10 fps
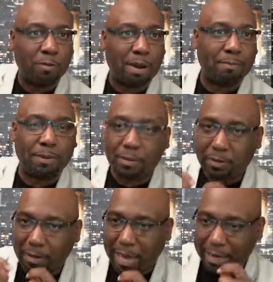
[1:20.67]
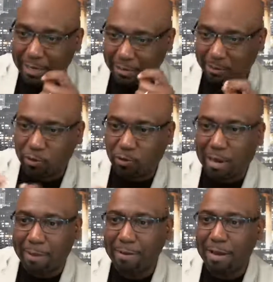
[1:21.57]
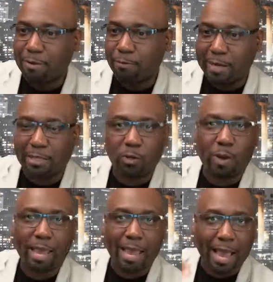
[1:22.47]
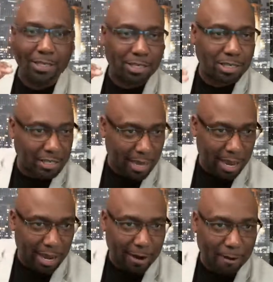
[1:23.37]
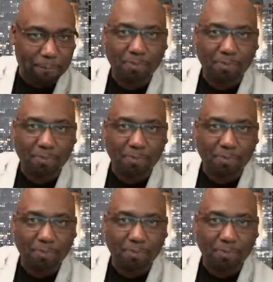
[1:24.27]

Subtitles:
Remember to like, subscribe right away, and share.